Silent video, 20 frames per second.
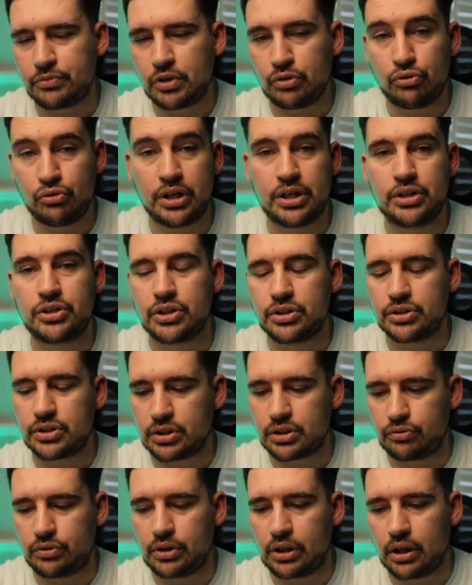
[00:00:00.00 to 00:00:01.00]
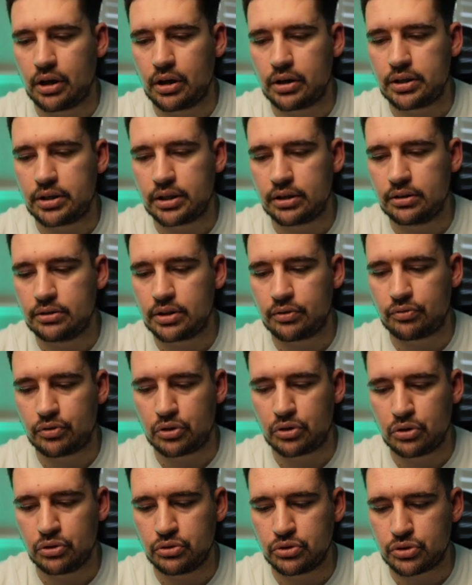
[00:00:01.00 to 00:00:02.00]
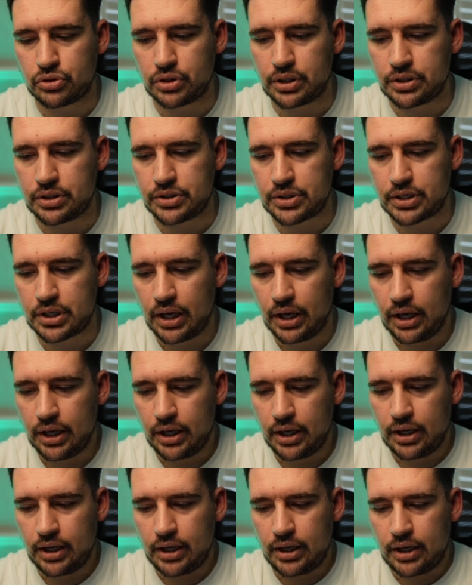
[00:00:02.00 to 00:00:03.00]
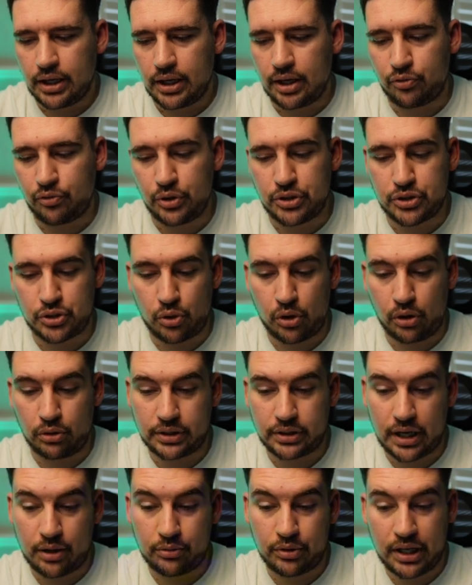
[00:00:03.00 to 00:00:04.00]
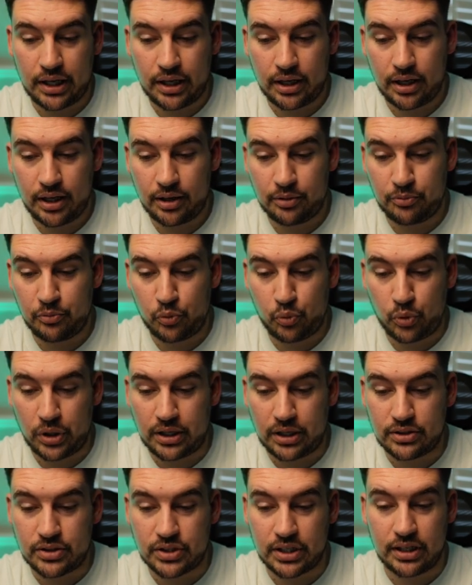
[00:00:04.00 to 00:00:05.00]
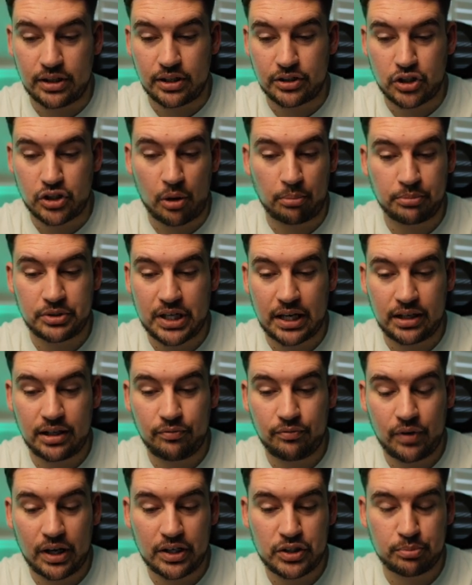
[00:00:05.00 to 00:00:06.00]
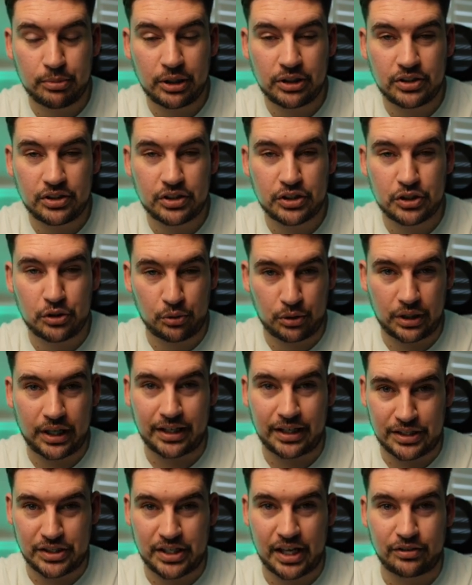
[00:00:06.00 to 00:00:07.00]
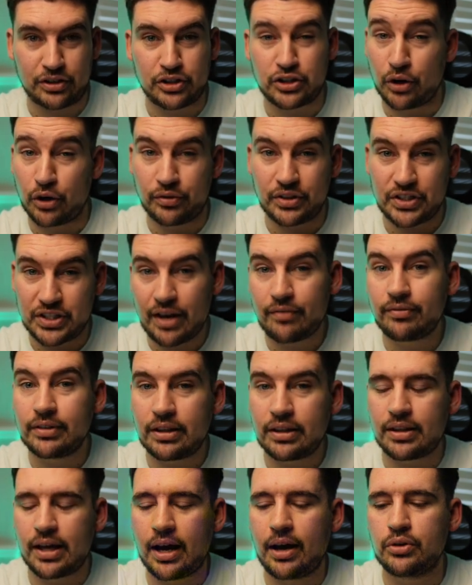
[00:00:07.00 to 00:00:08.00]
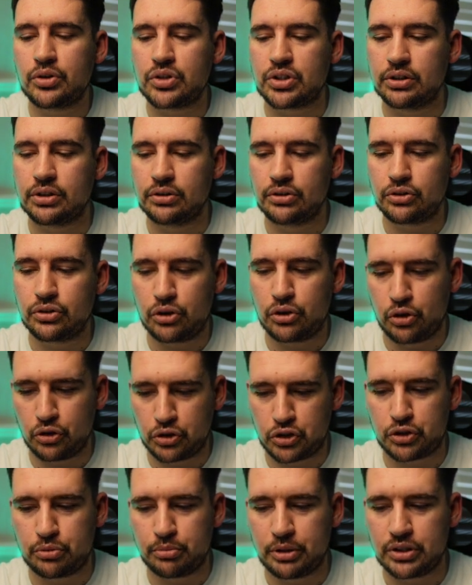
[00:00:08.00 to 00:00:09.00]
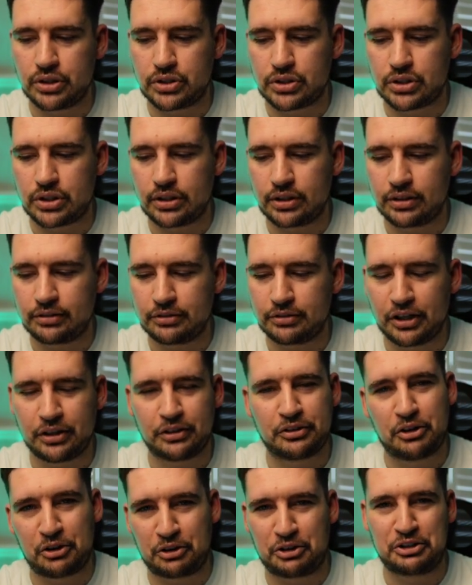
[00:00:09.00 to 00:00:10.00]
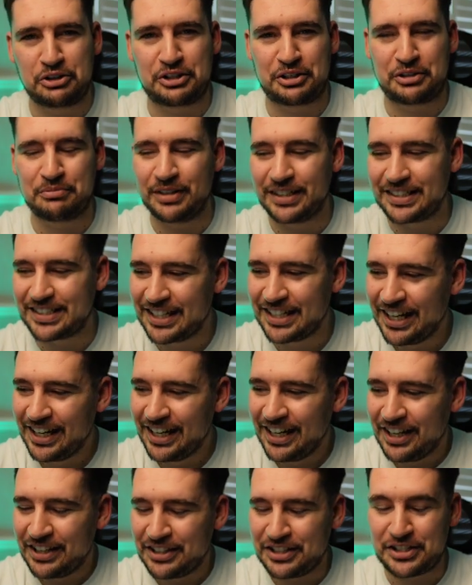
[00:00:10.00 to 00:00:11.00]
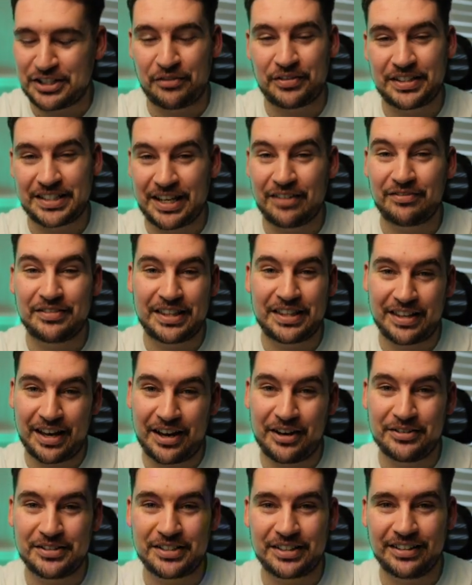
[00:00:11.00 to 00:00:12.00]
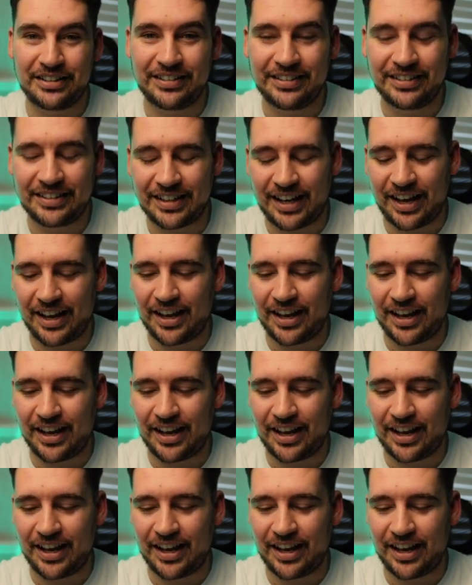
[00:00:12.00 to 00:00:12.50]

regions, if you like, and different countries. If we scroll down here, we can see the top 10 investments. So like I said, there's over 7,000 customers, not customers, there's over 7,000